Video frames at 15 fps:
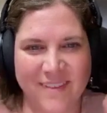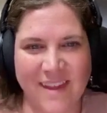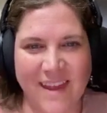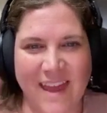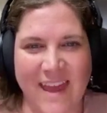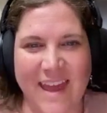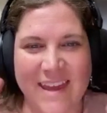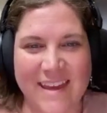
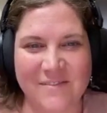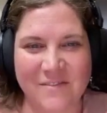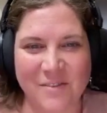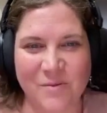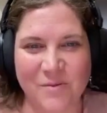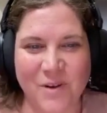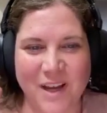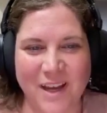Hey
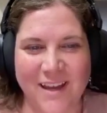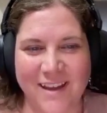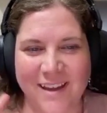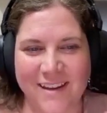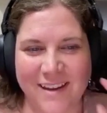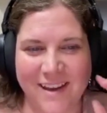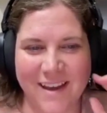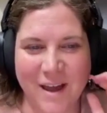
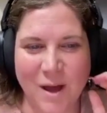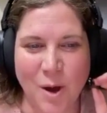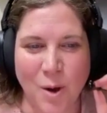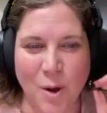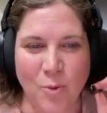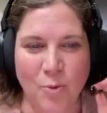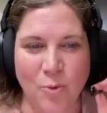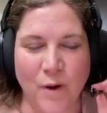everyone,
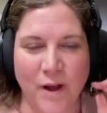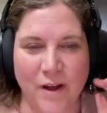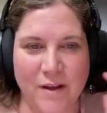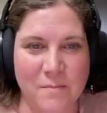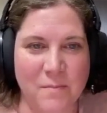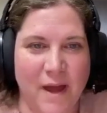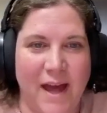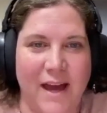
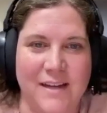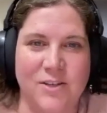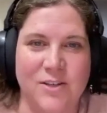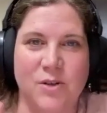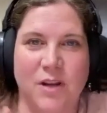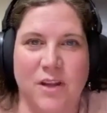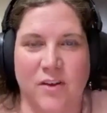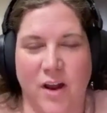welcome back to
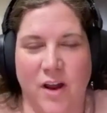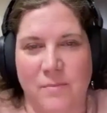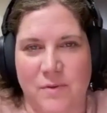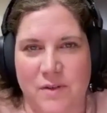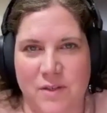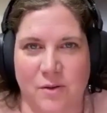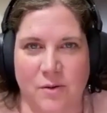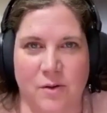another
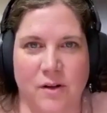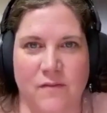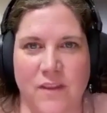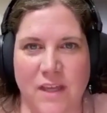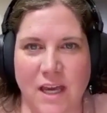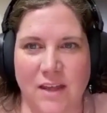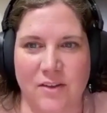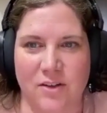episode of
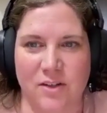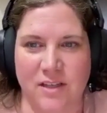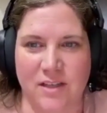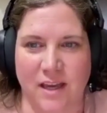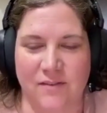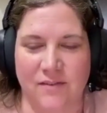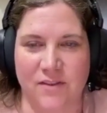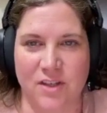The Other
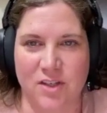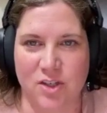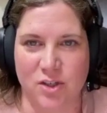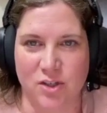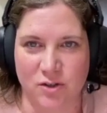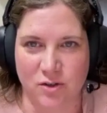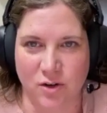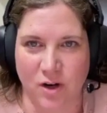Side of the
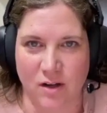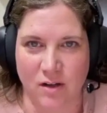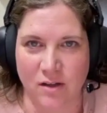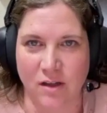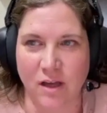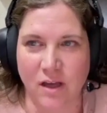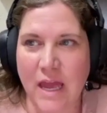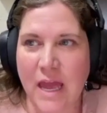
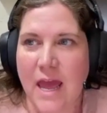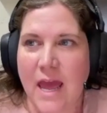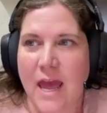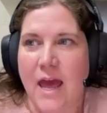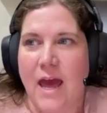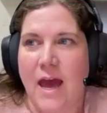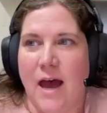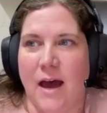Struggle.
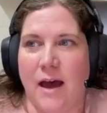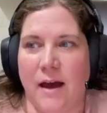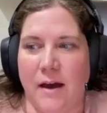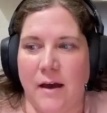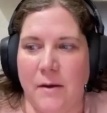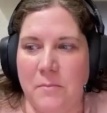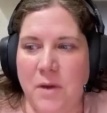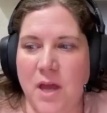
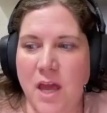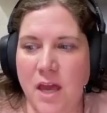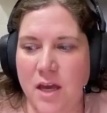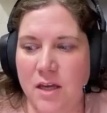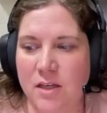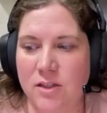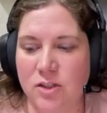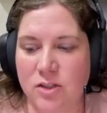Um,
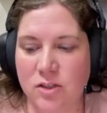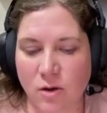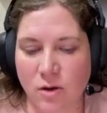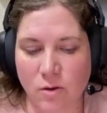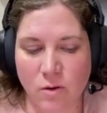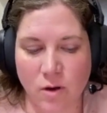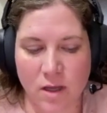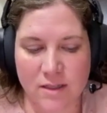
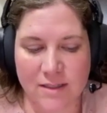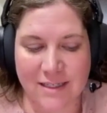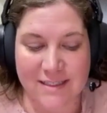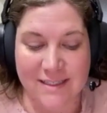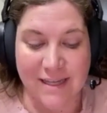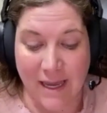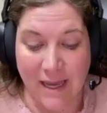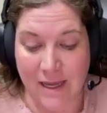so
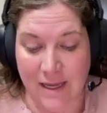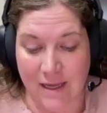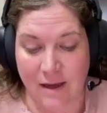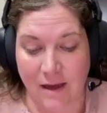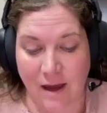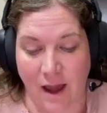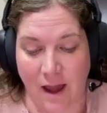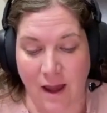today
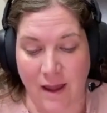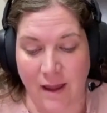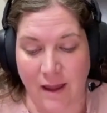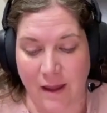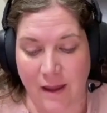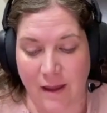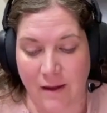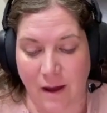
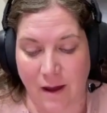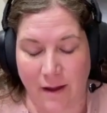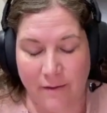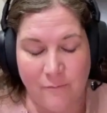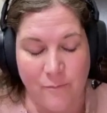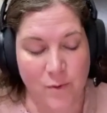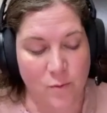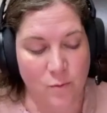
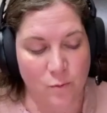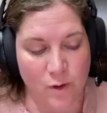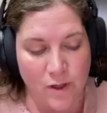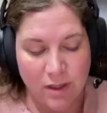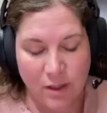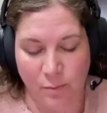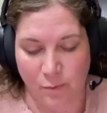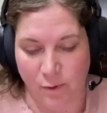I've been
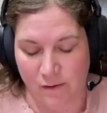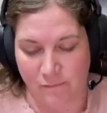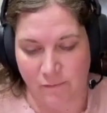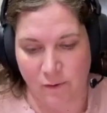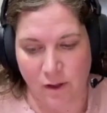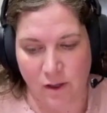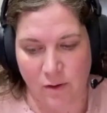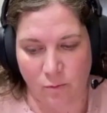really
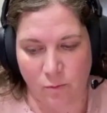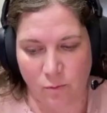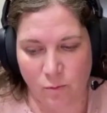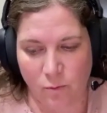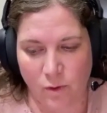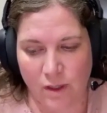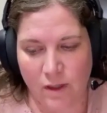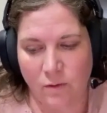prayerful and
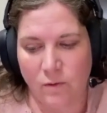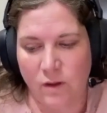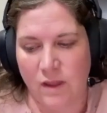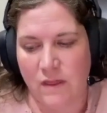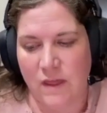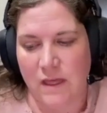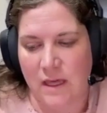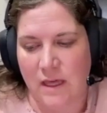really
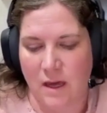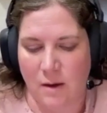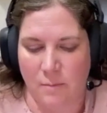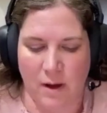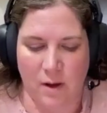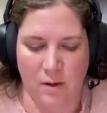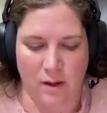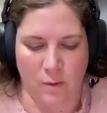thinking
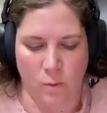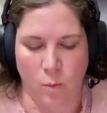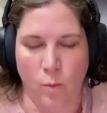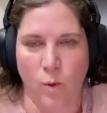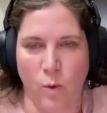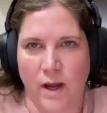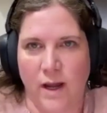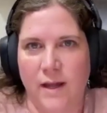about like
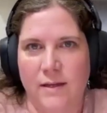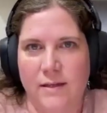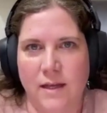what